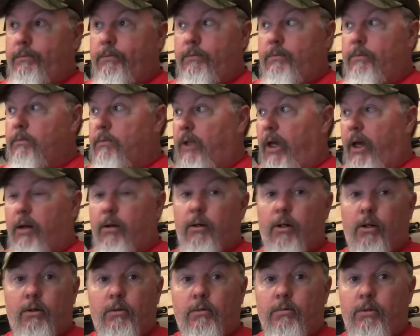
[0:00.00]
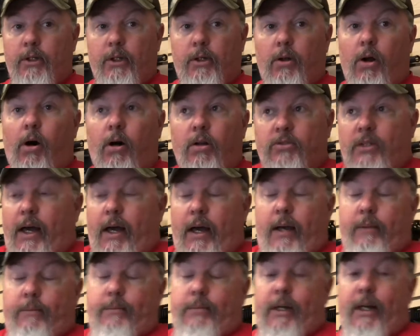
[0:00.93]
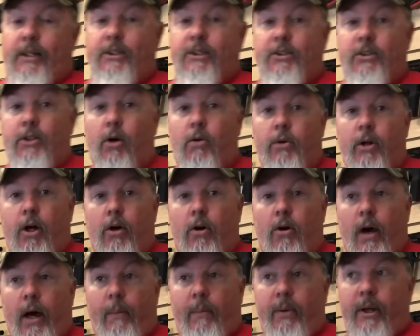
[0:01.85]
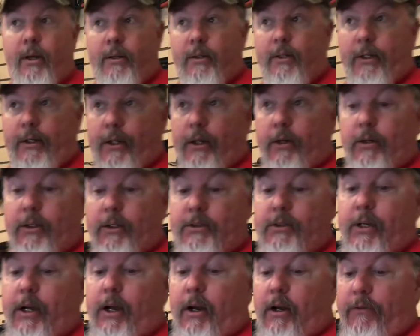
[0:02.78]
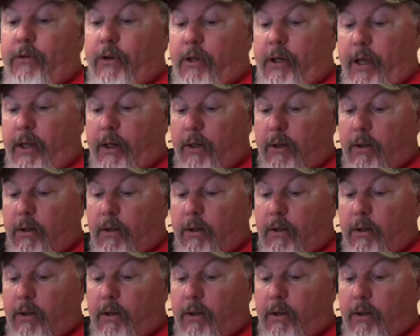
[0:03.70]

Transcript: I don't know, get lost. I just don't know. But you know, it's there if you need it.